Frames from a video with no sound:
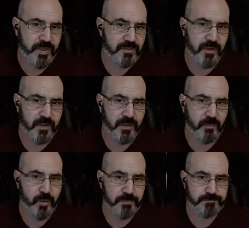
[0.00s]
we decided
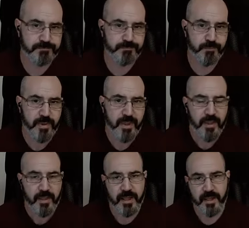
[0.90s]
that we
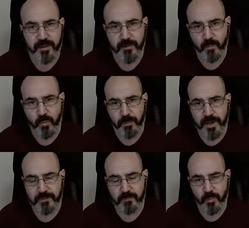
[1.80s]

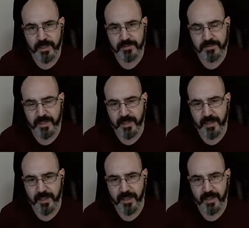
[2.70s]
might
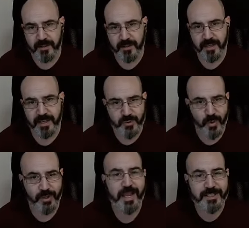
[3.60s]
as
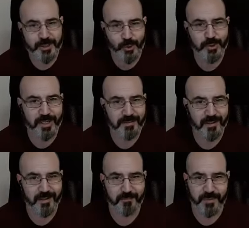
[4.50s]
well handle
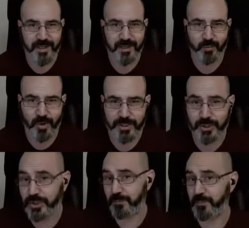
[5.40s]
the
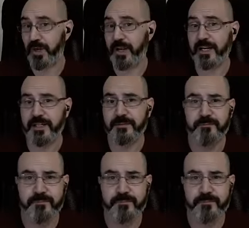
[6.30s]
relationship directly.